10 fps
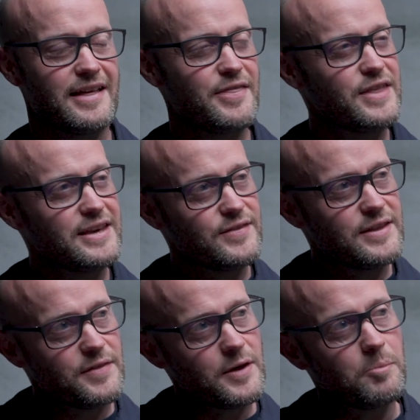
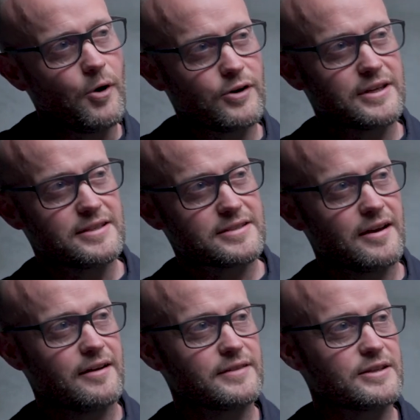the pockets,
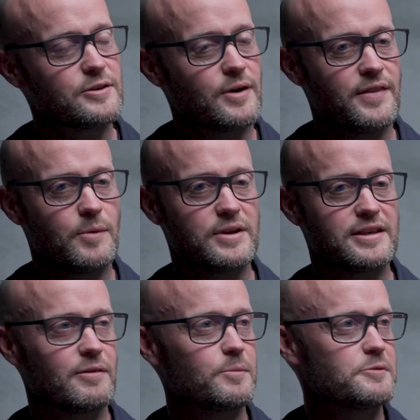aren't they? So, and then when
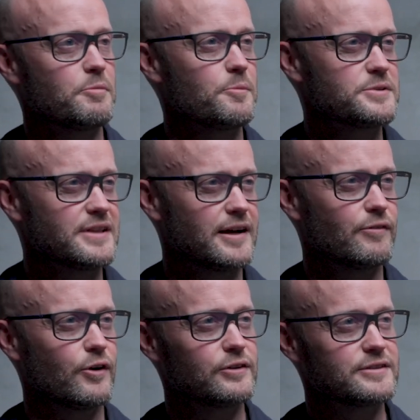you're in with pop star
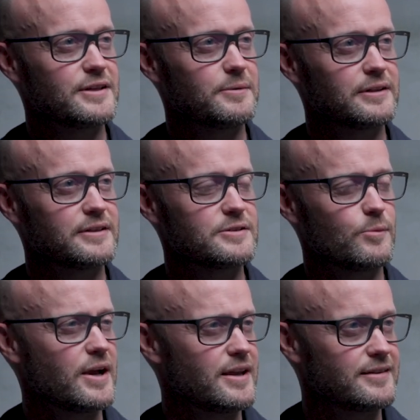royalty, well, there's a
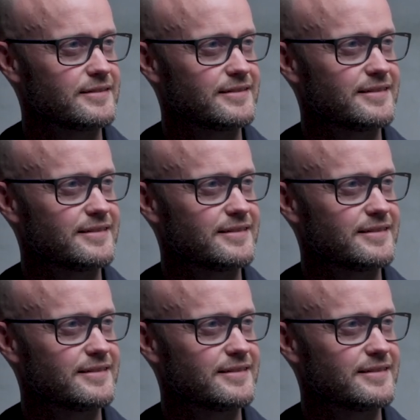way.